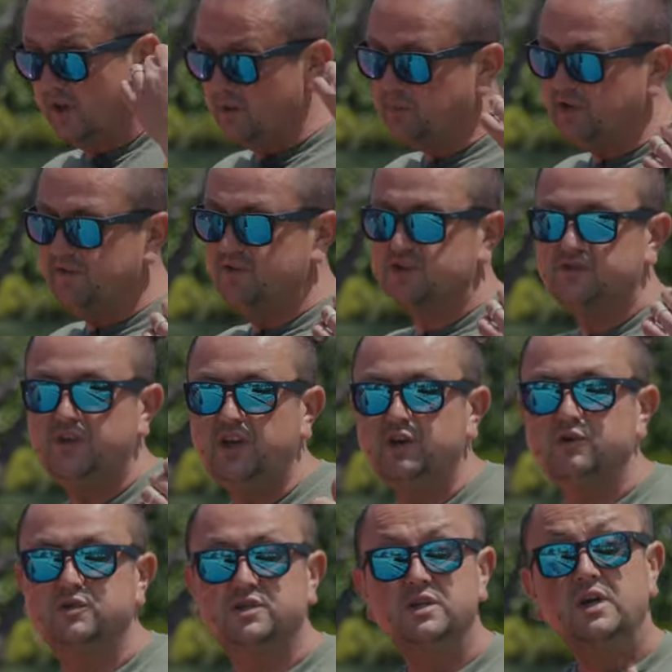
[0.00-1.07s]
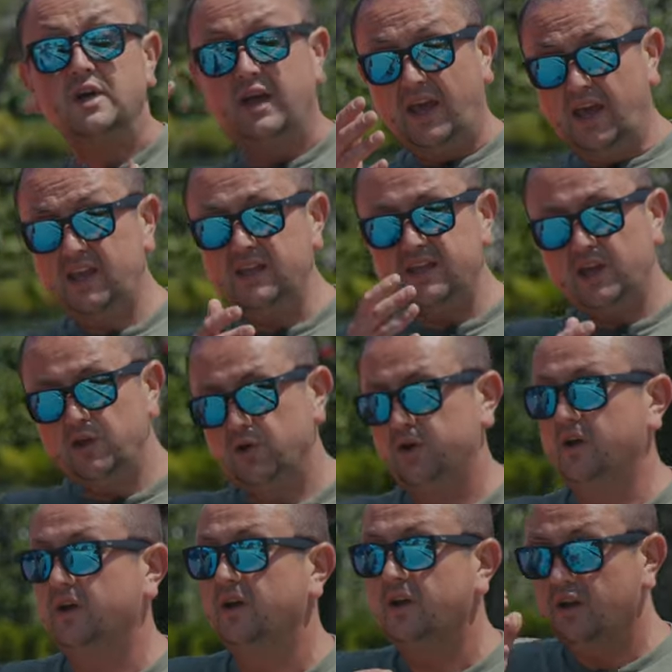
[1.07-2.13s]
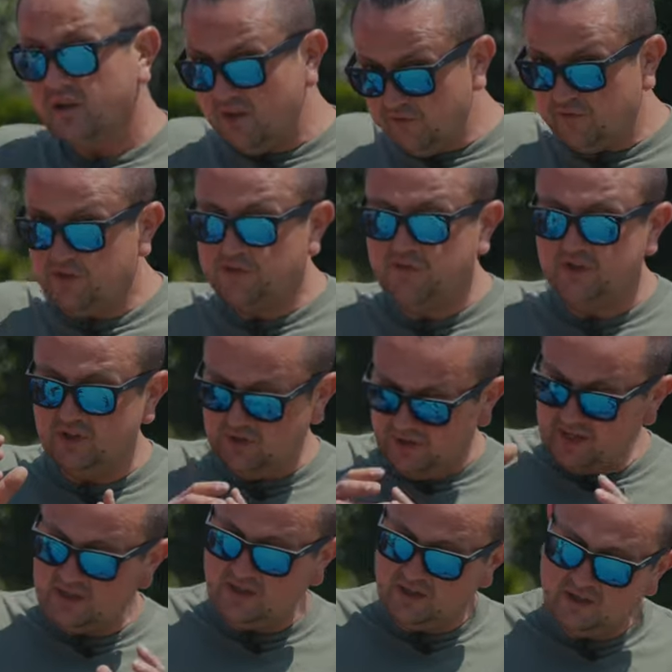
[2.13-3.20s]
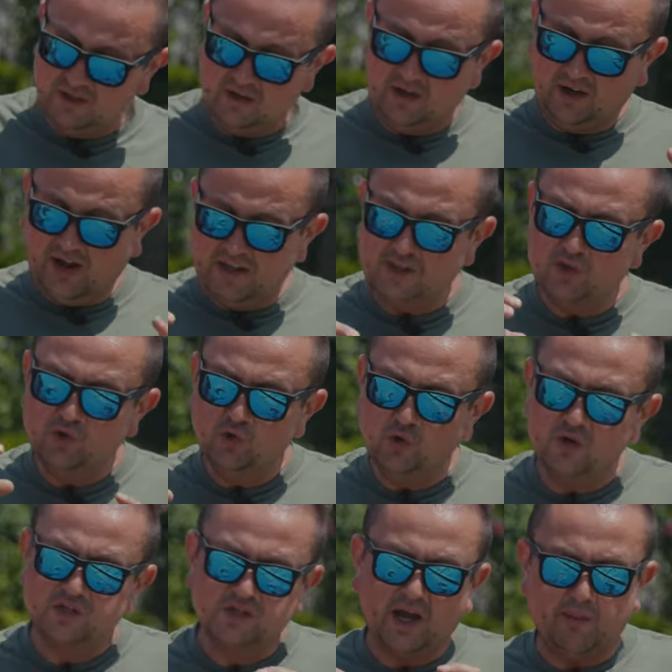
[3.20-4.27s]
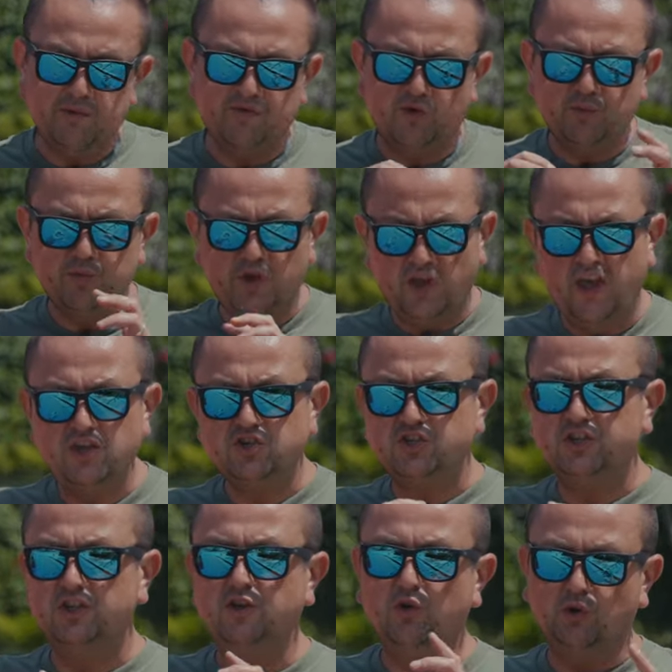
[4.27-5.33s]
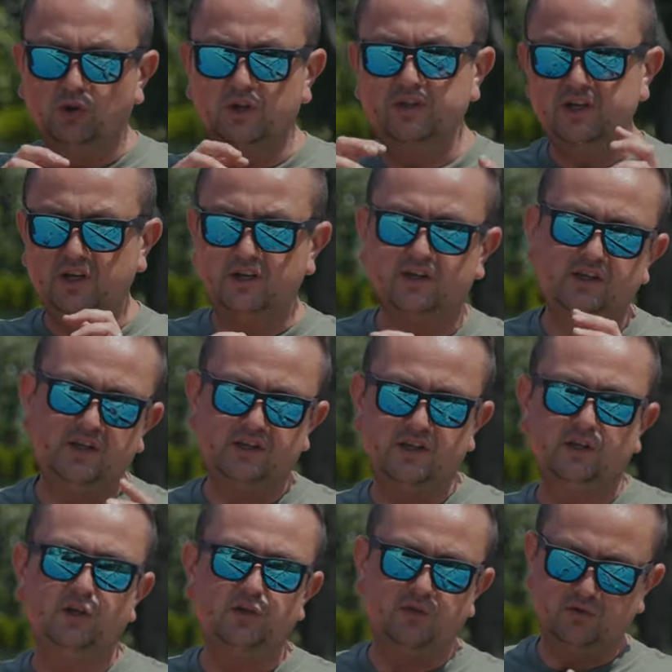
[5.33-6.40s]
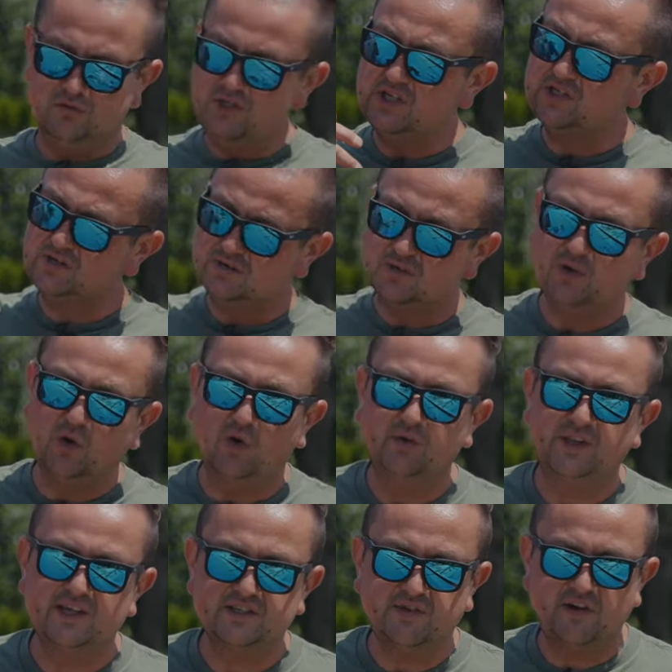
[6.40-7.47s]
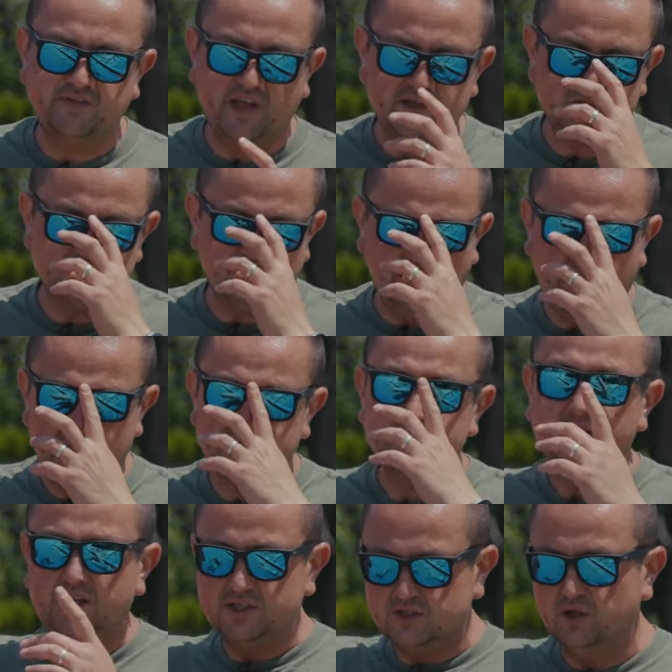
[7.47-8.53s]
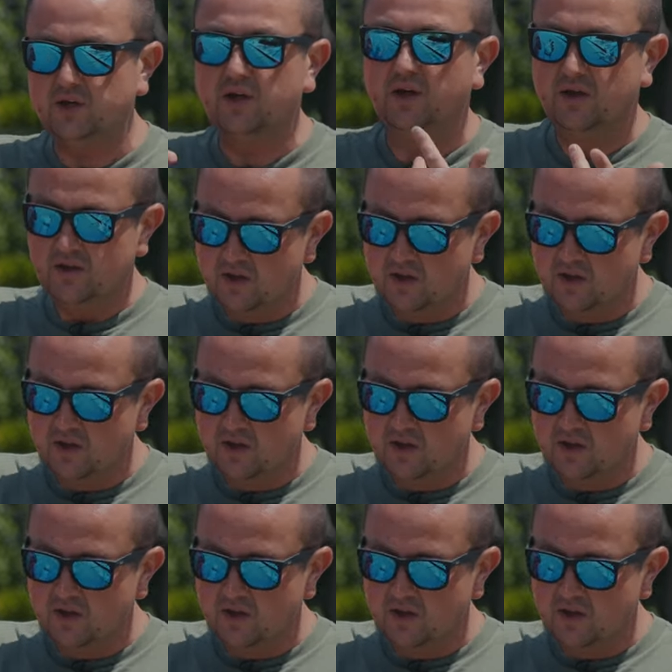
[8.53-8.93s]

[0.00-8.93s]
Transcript: in previous videos, any Toyota if you feel any kind of noise coming from the engine and you call in dealer, they're telling you, just go next 5,000 miles, it's gonna